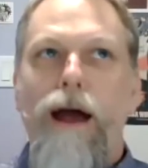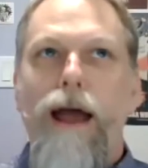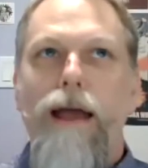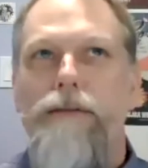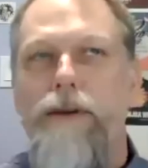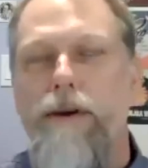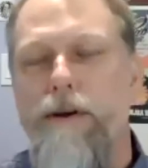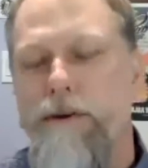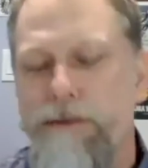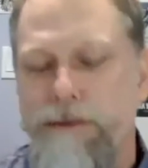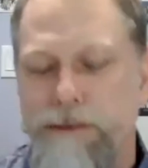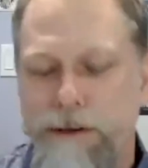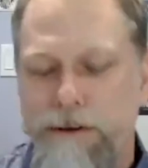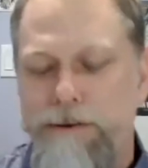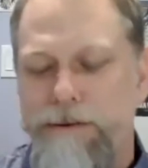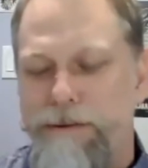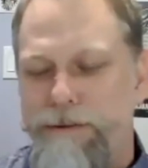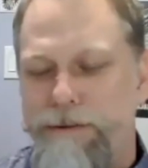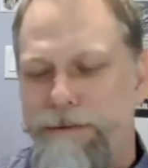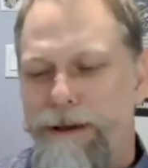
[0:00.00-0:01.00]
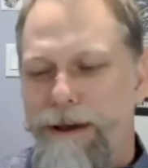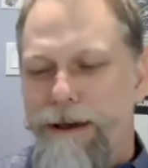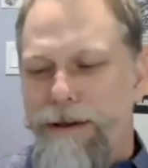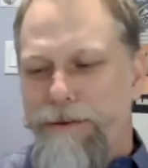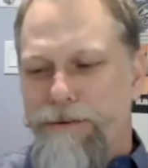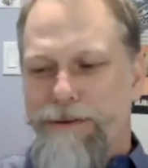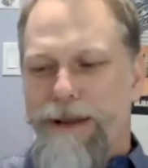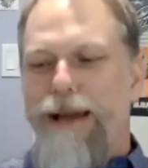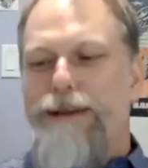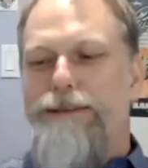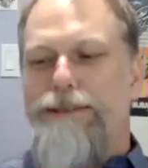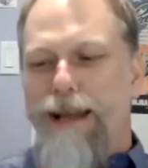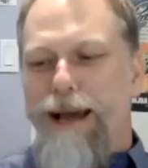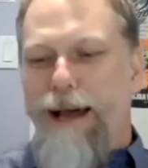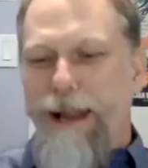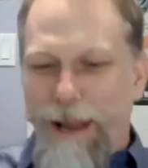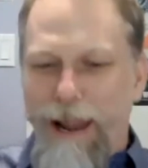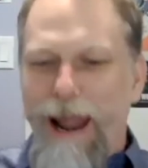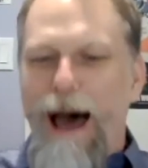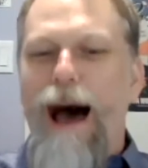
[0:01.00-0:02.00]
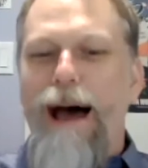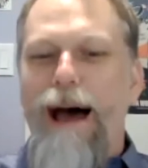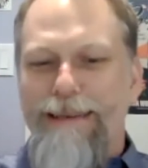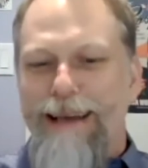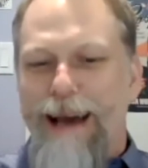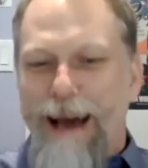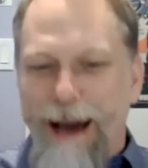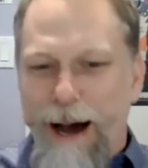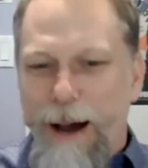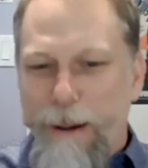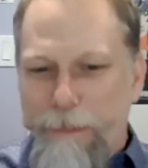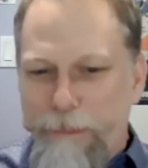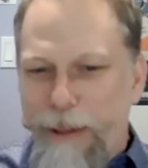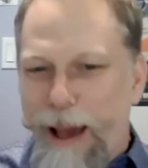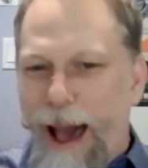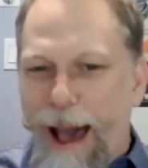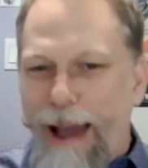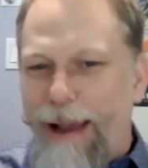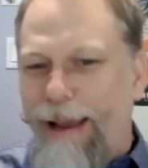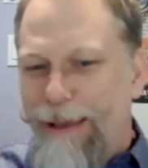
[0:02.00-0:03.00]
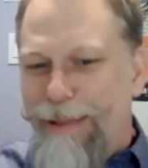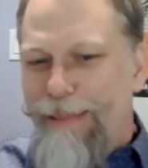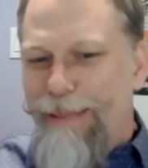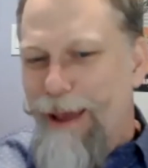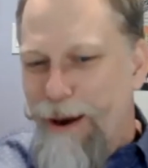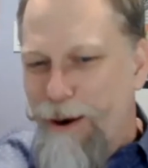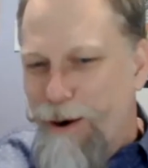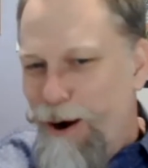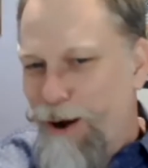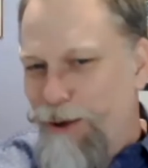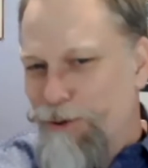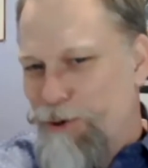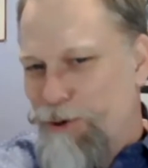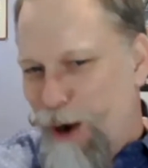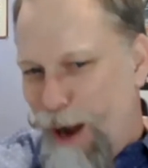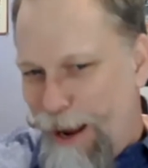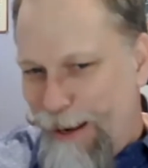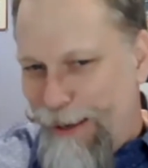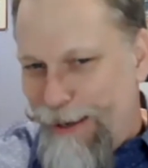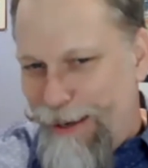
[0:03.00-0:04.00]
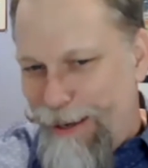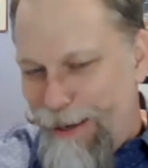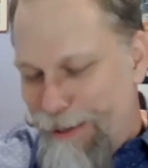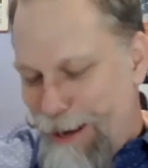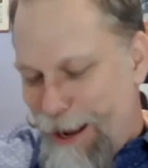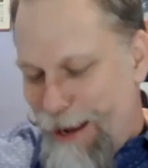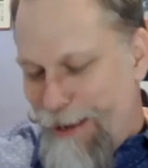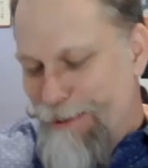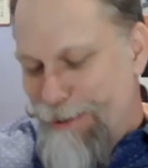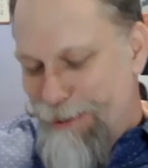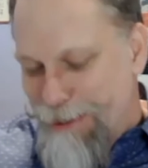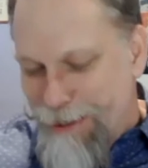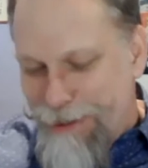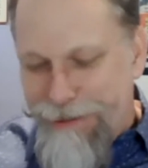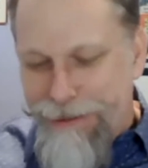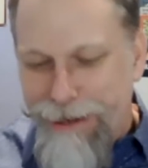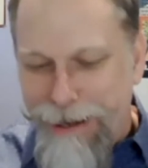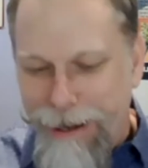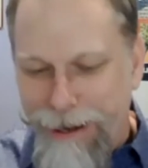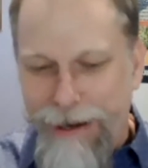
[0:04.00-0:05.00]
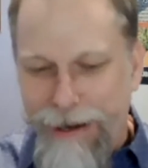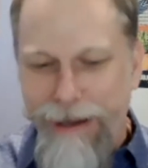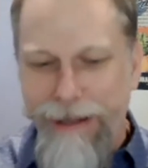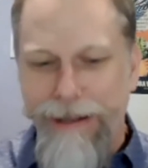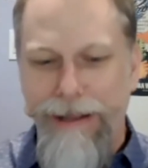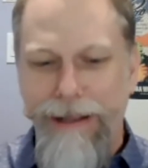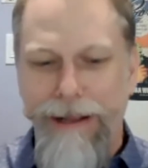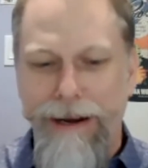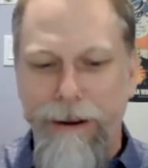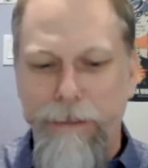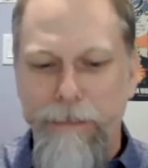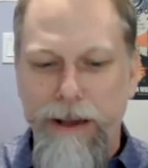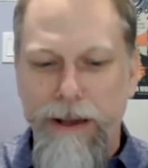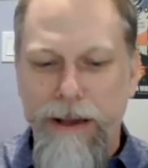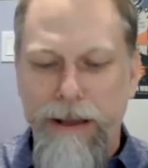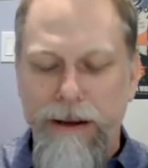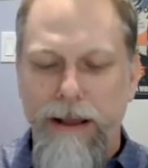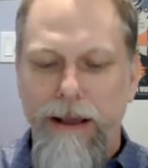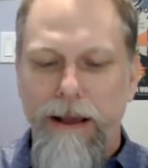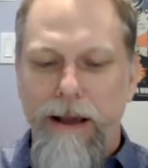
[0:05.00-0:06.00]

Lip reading: there's actually a lot to unpack in there. I'll try to condense it a little bit.